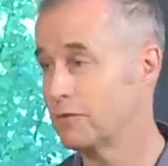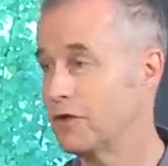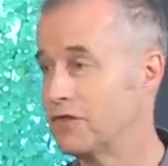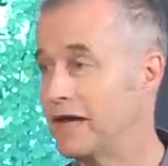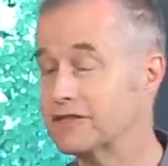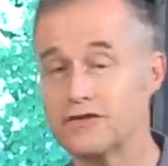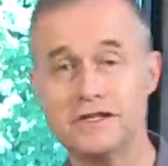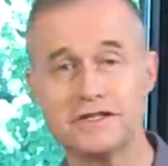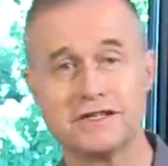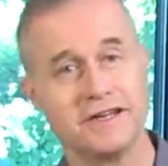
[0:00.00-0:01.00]
Well, thanks,
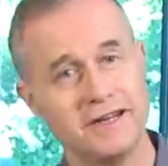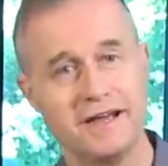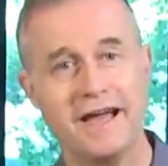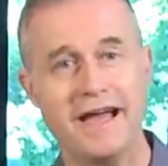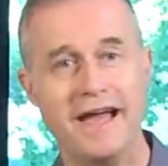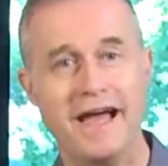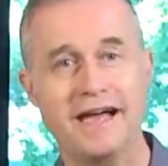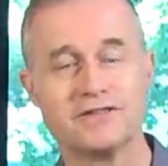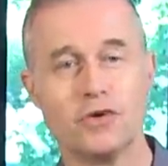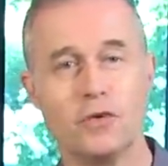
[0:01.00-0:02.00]
Chris.
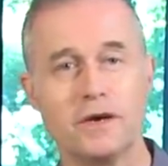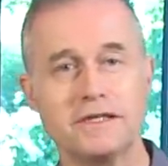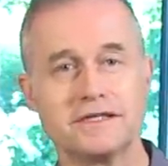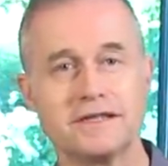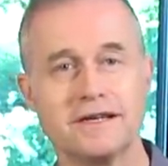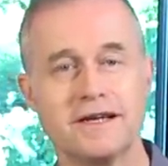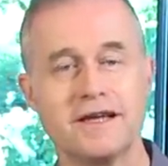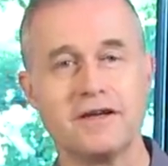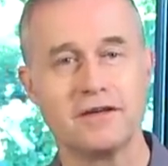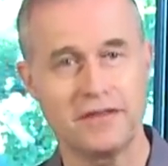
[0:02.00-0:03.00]
As always,
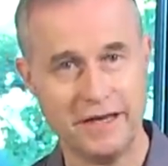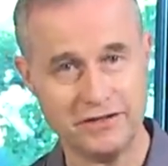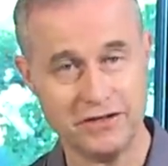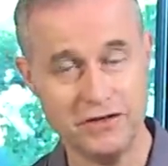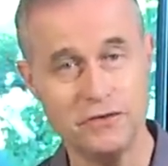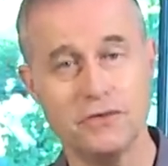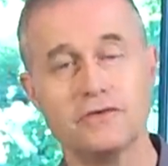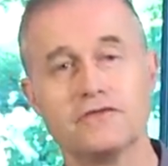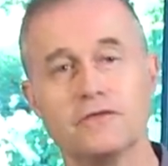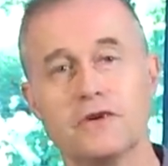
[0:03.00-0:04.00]
thanks to you
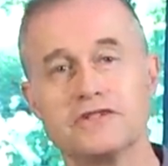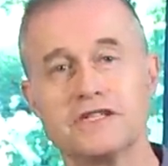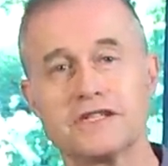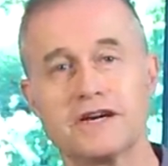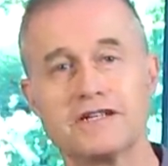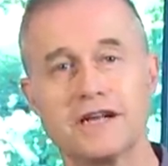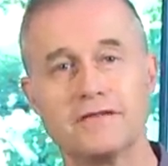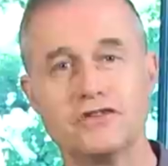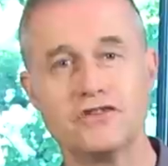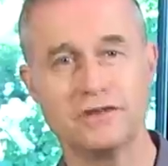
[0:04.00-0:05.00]
for watching SIRENNET
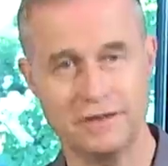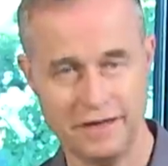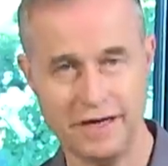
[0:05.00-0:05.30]
Television.